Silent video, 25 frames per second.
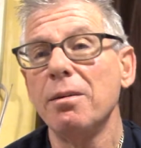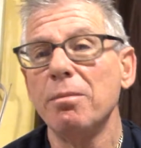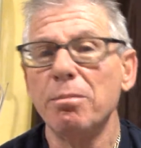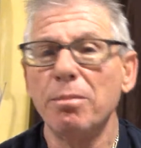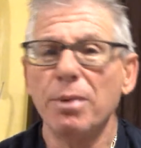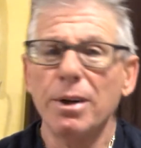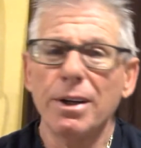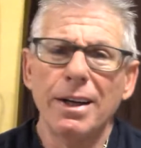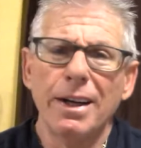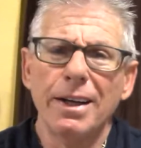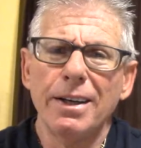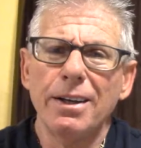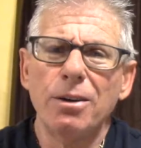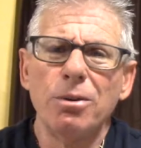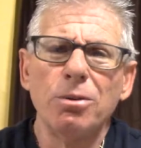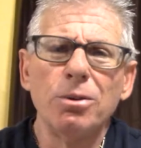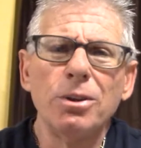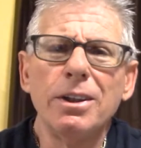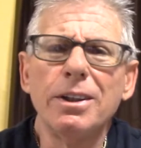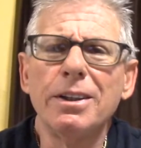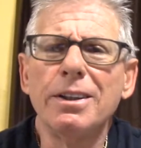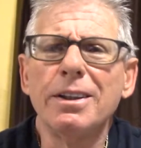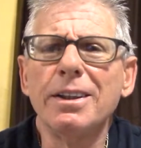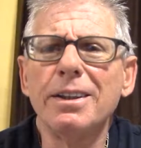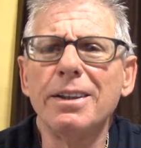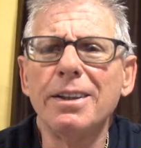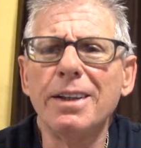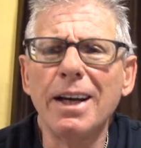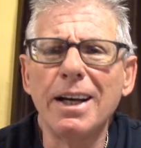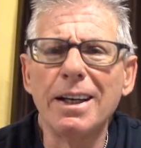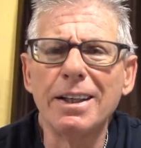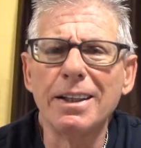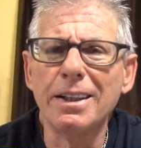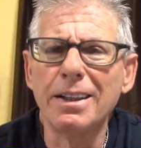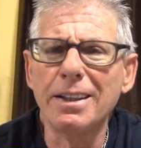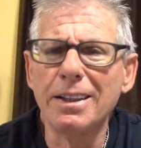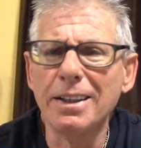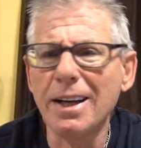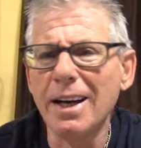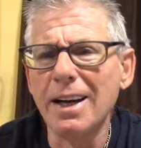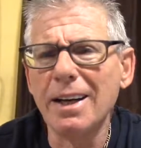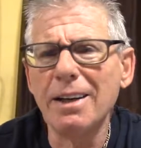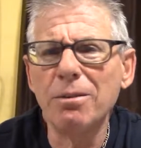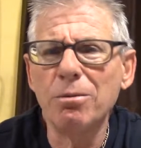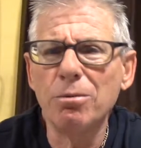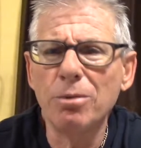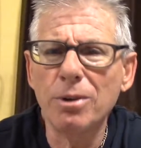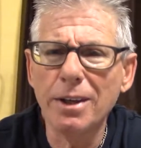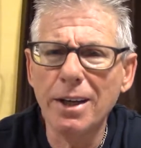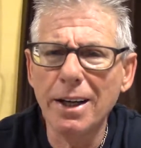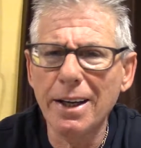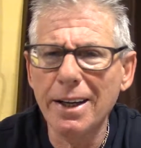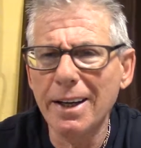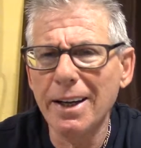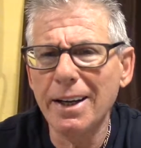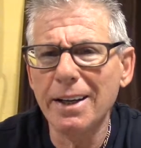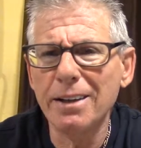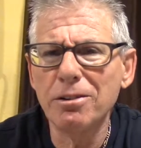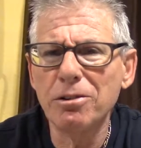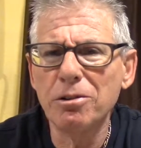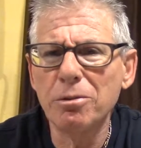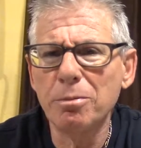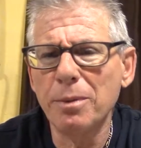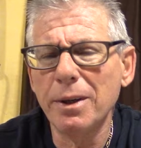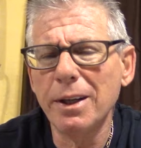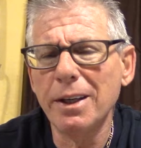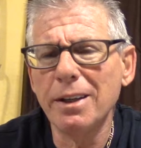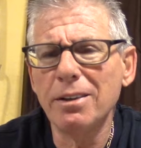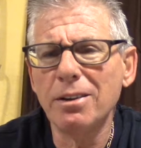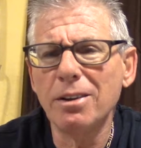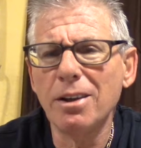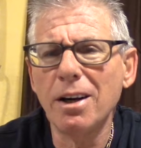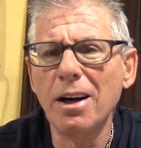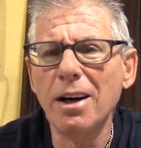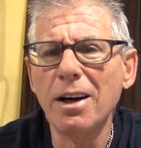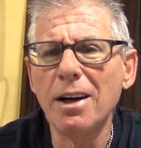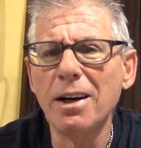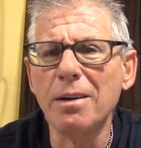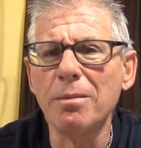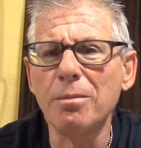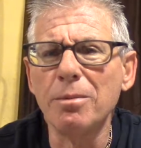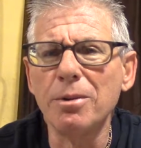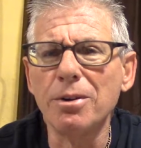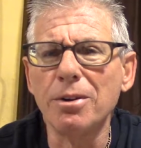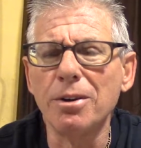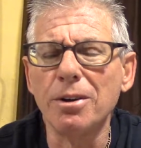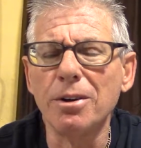But I only did that at night when I had spare time,